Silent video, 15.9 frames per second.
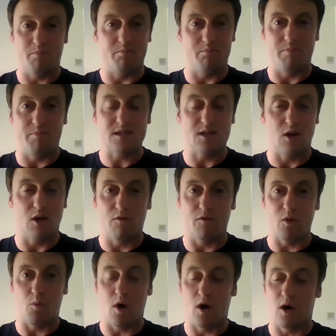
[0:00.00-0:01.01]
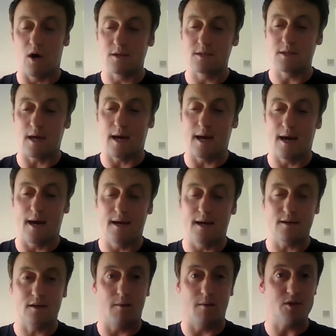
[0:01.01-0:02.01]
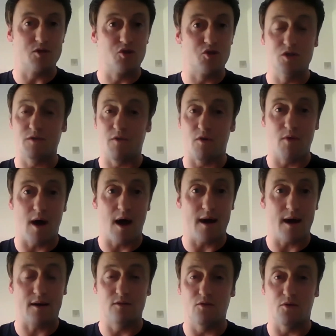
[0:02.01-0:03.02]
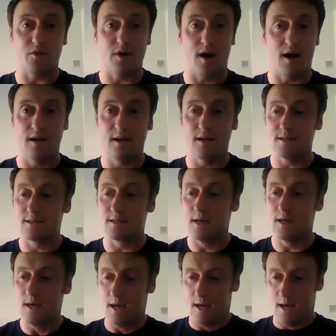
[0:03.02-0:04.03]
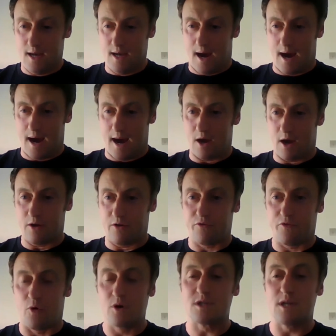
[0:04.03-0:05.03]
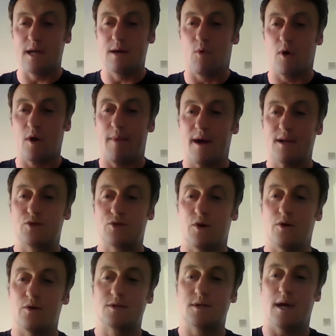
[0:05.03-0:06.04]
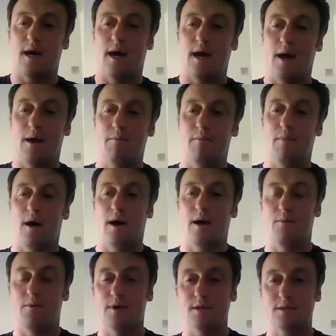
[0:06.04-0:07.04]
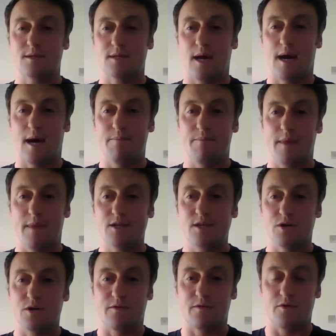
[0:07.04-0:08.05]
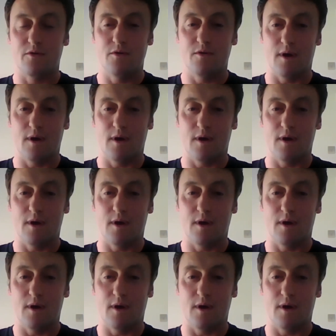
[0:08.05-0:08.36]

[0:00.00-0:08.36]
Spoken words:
basically all over the world, a couple of tours of Iraq, Northern Ireland. And unfortunately, in one of my tours, I was injured through